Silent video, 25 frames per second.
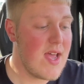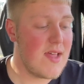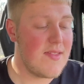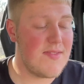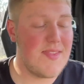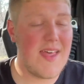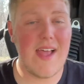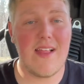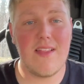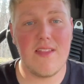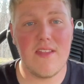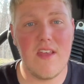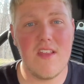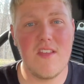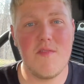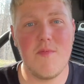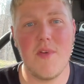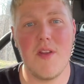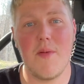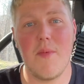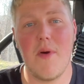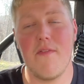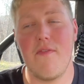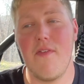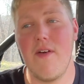that leads me
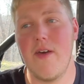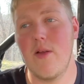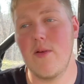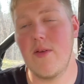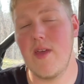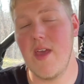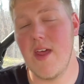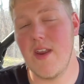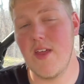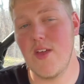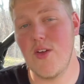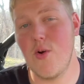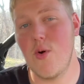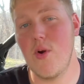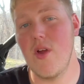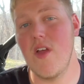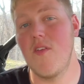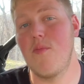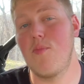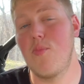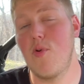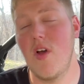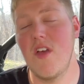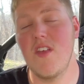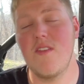to my final category
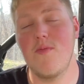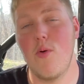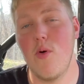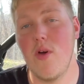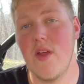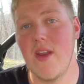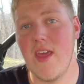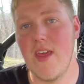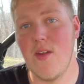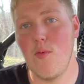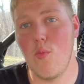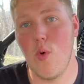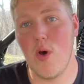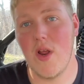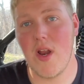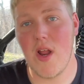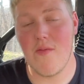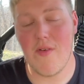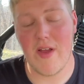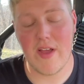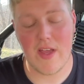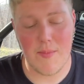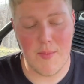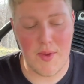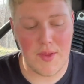of price point and what I
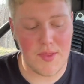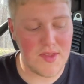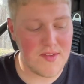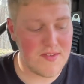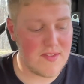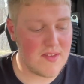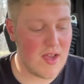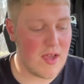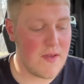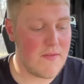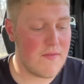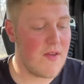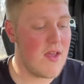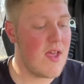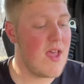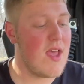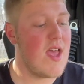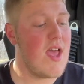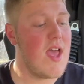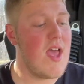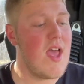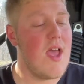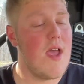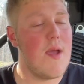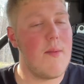recommend this knife.
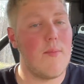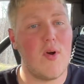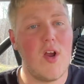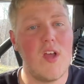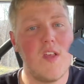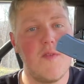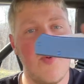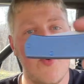Price